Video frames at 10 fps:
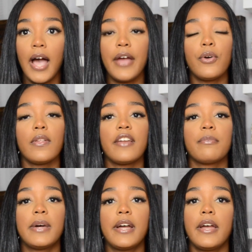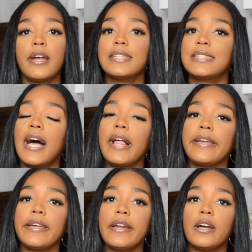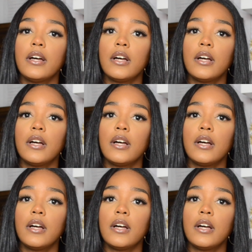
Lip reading: I know a lot of my Italian